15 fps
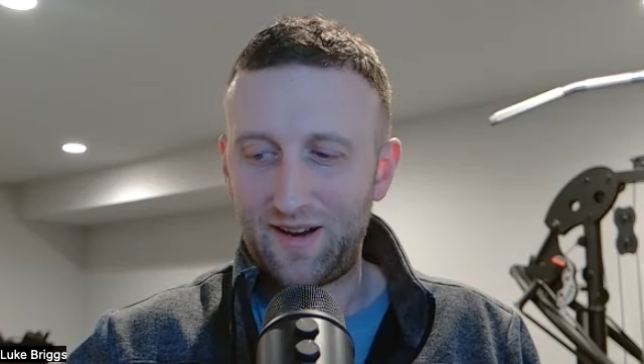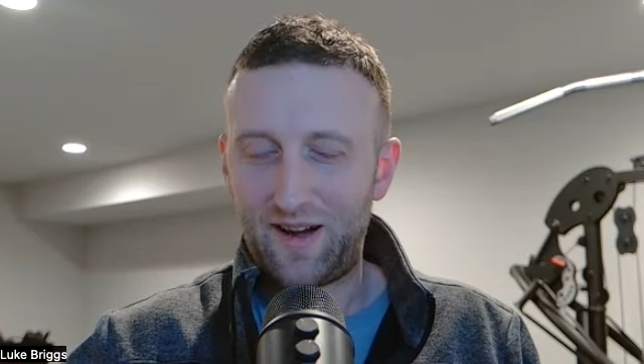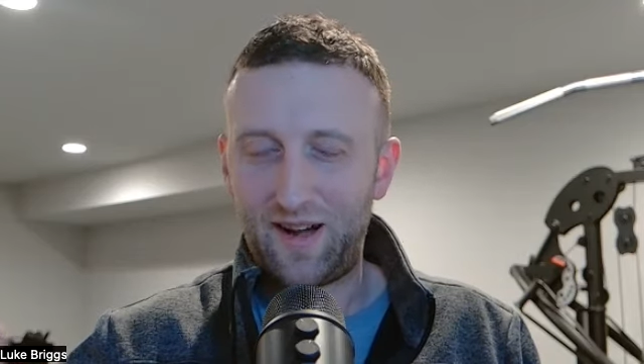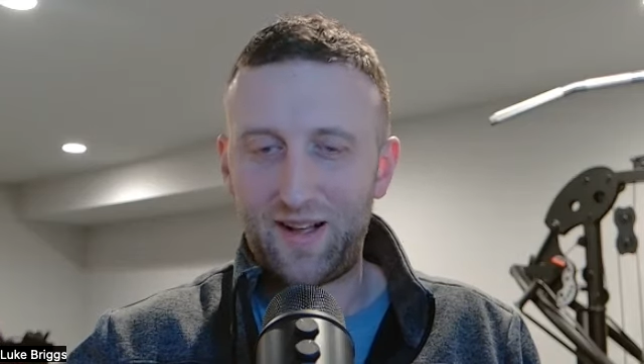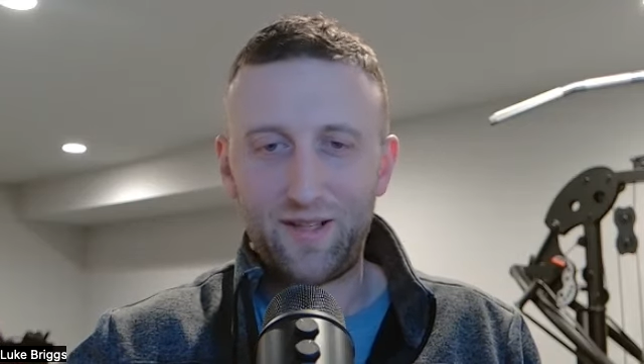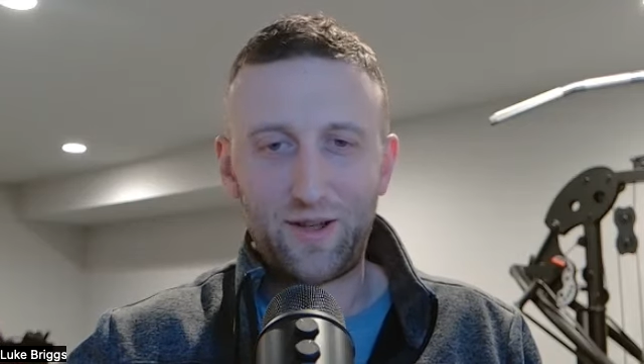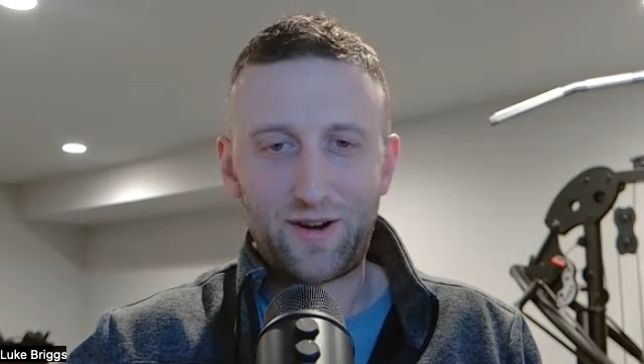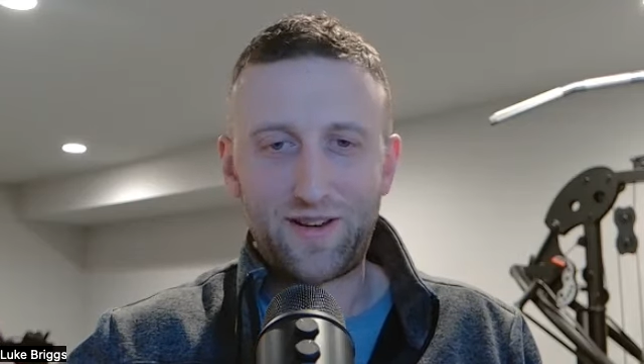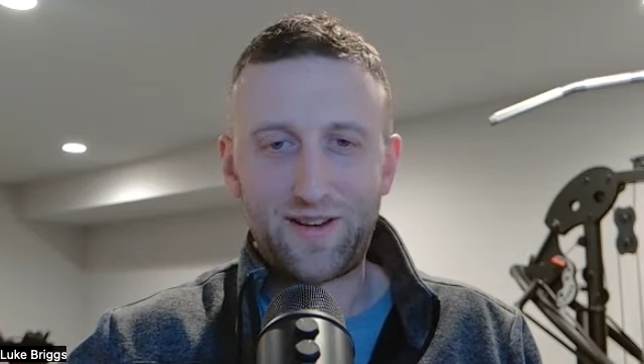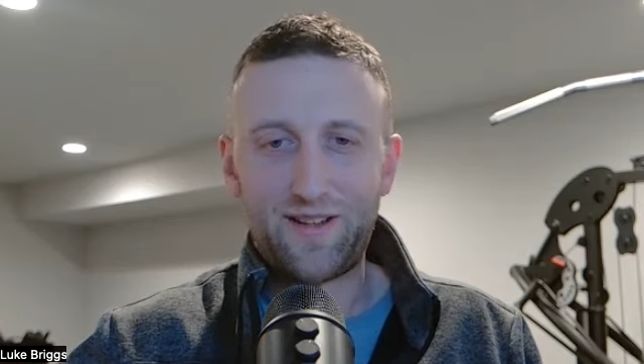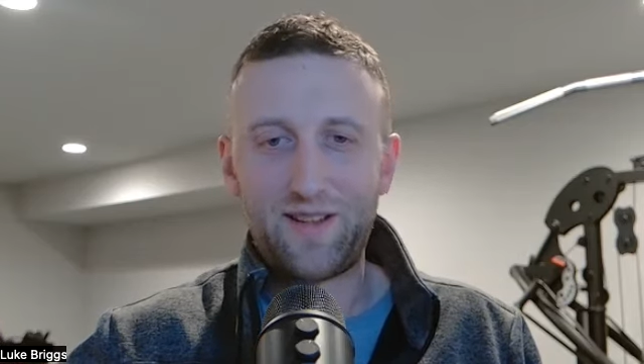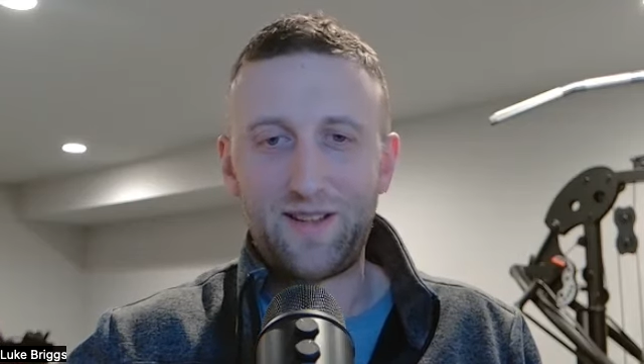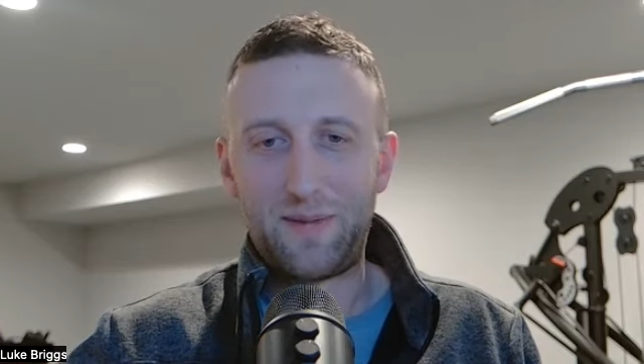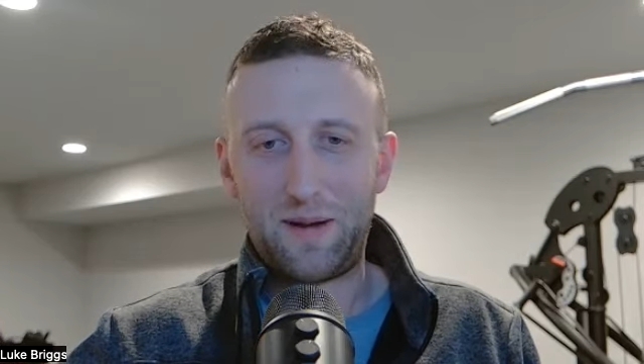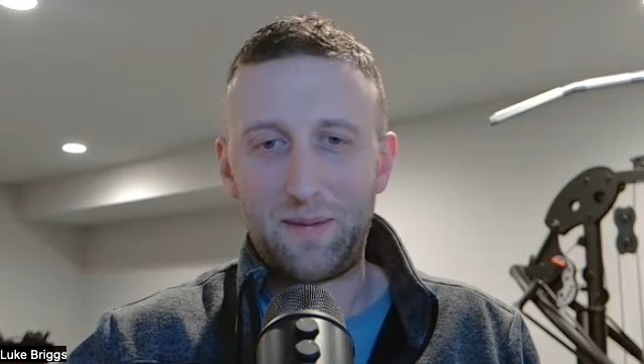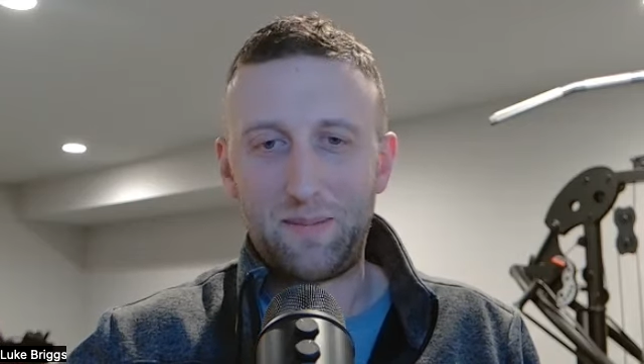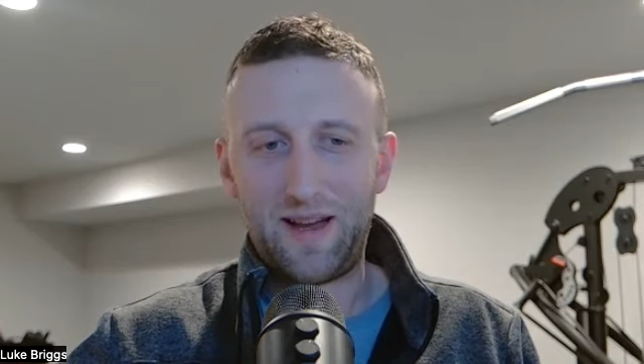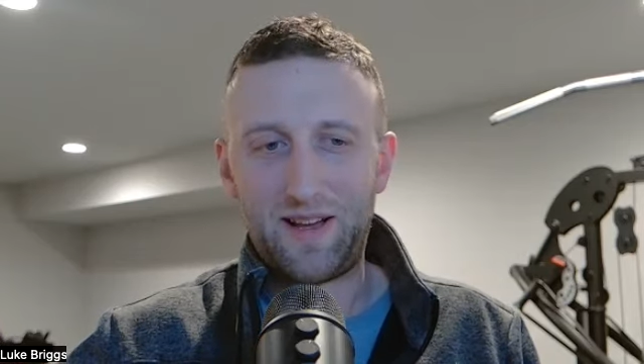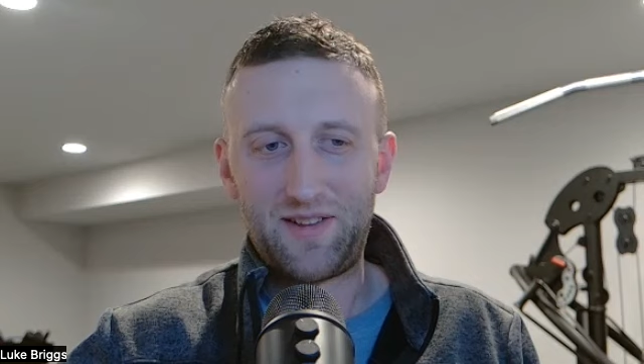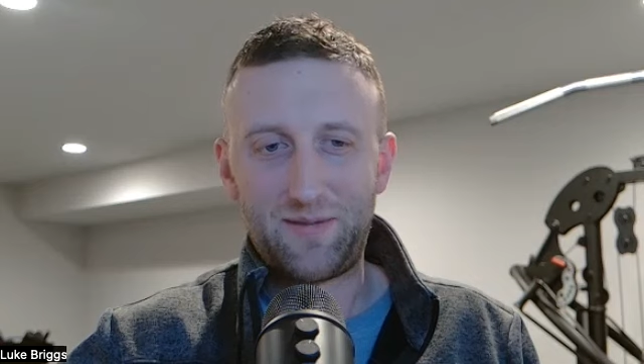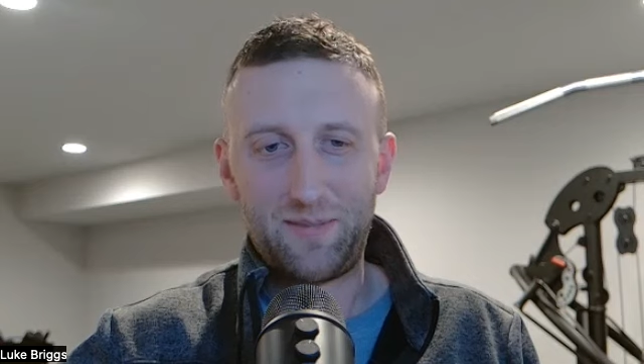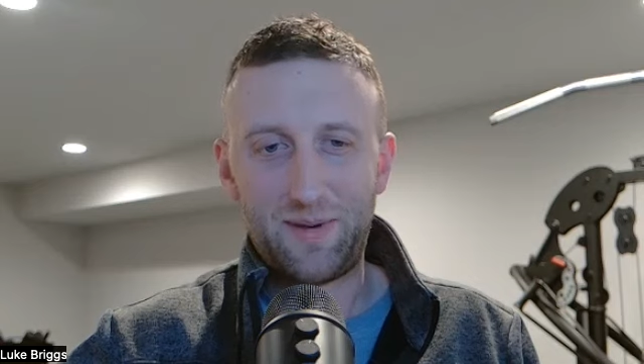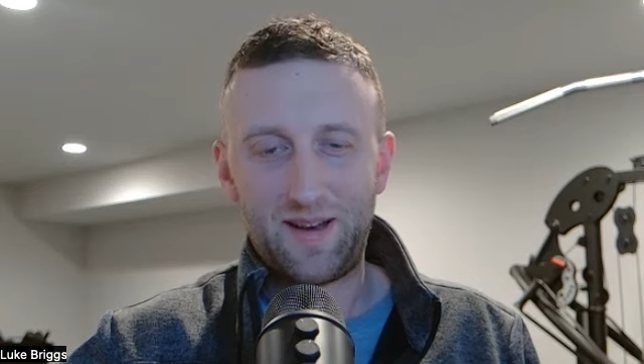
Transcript: you know, I looked my best.